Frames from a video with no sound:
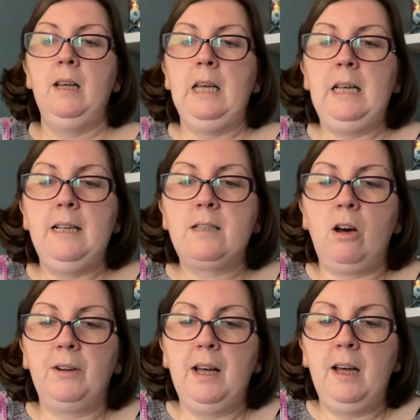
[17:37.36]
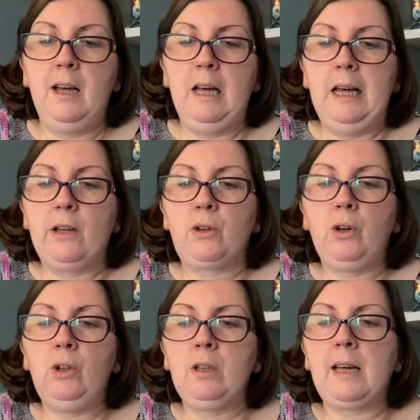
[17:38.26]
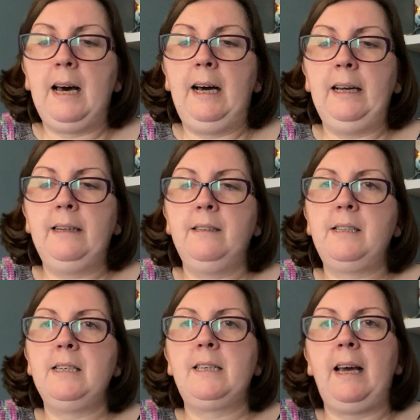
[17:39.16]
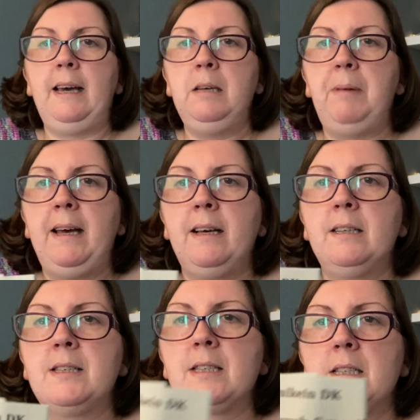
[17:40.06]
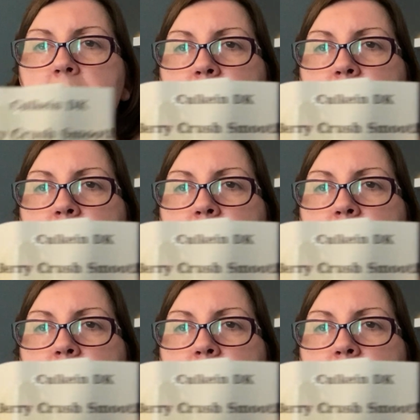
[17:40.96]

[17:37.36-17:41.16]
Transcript: it is on her Kulkine DK base.